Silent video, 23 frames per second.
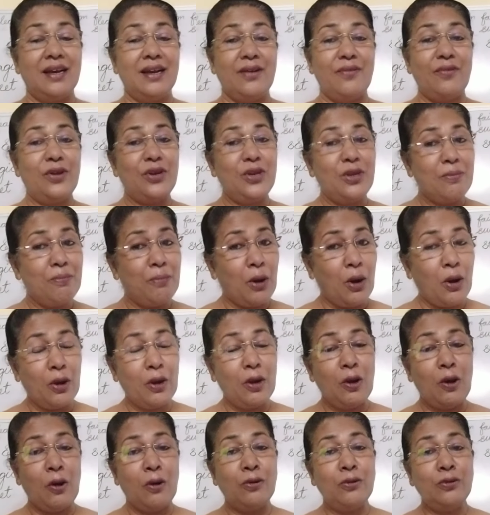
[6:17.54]
when you boil
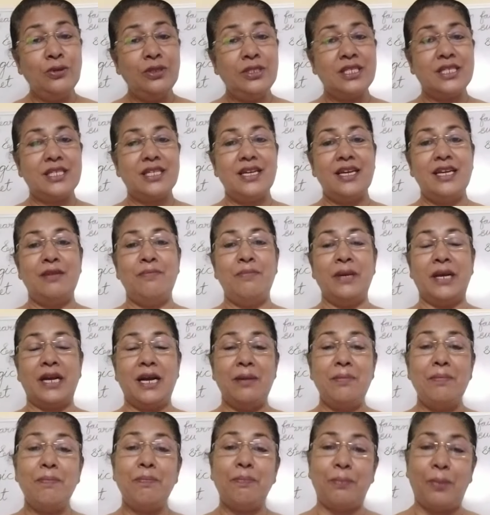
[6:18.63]
oats, it
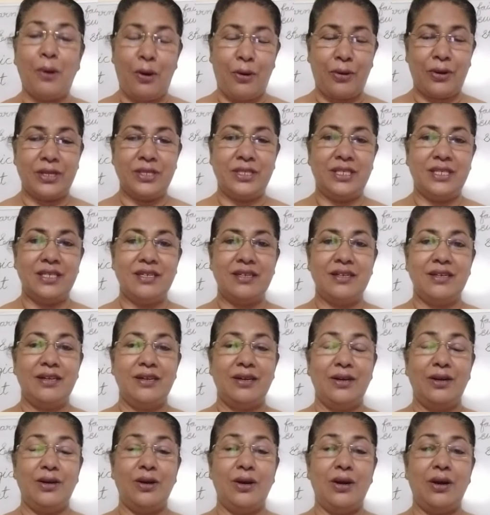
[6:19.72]
becomes porridge.
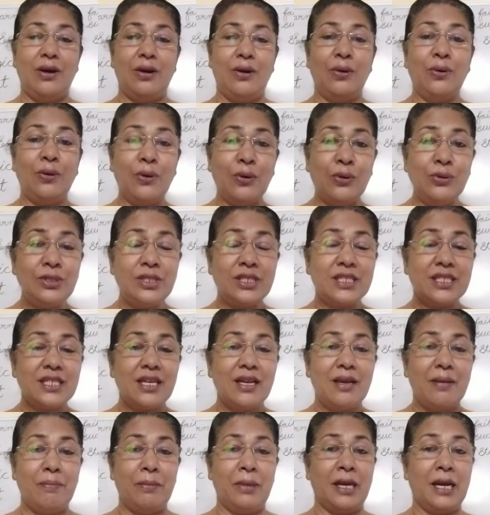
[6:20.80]
Oats
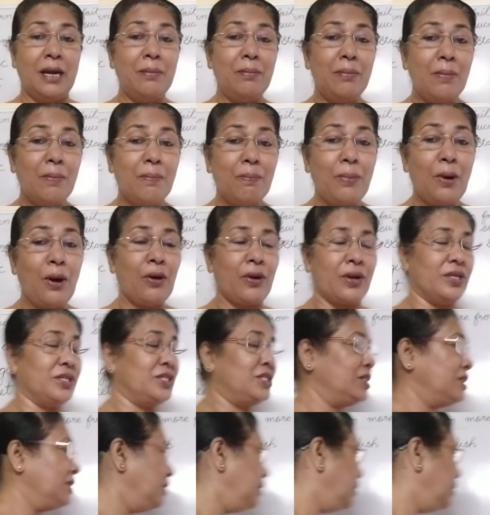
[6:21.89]
become porridge.